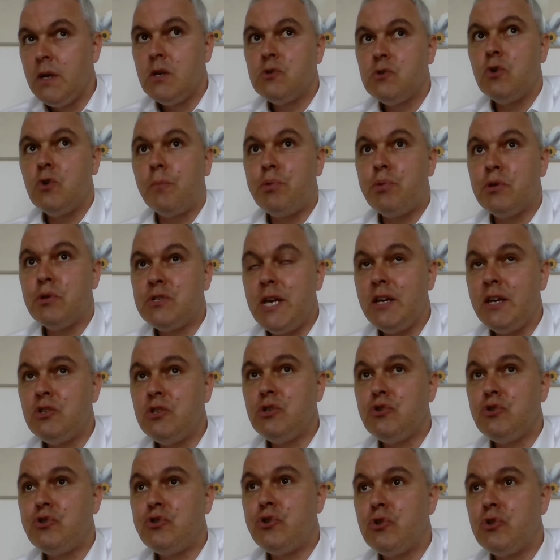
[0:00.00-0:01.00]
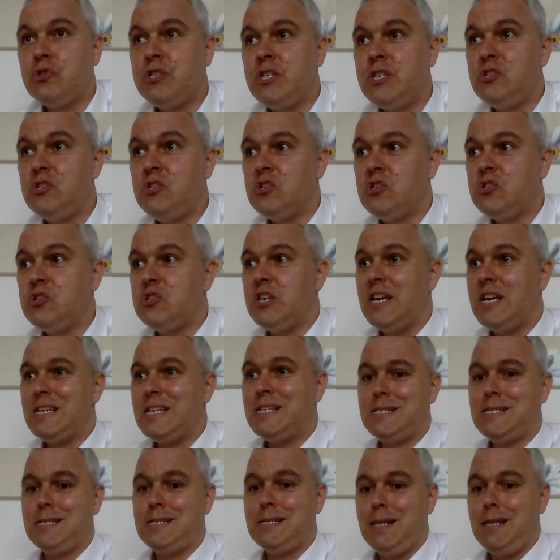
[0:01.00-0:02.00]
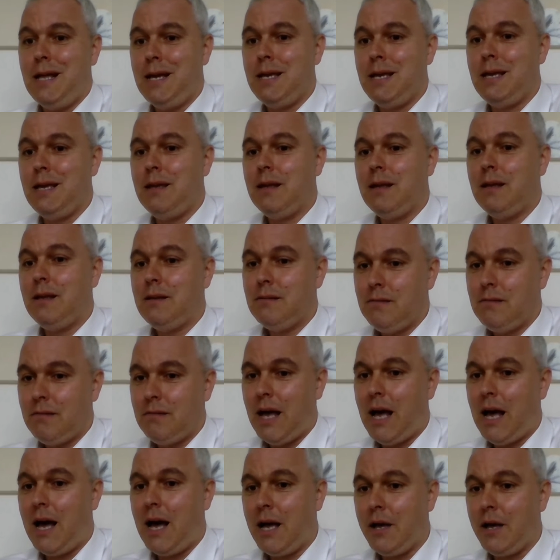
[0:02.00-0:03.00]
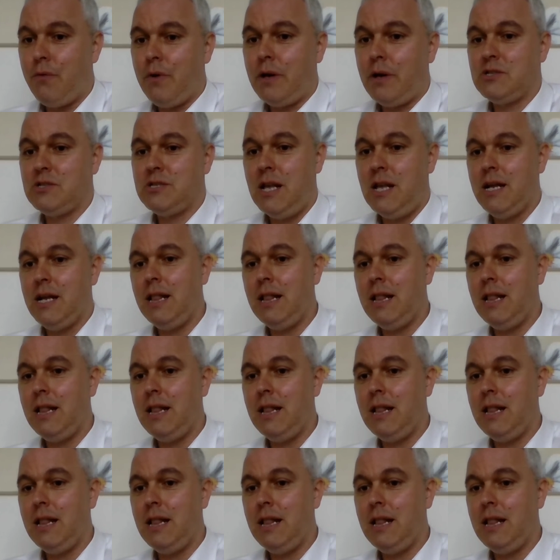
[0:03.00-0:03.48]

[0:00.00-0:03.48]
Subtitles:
So a protection trust is just a slightly higher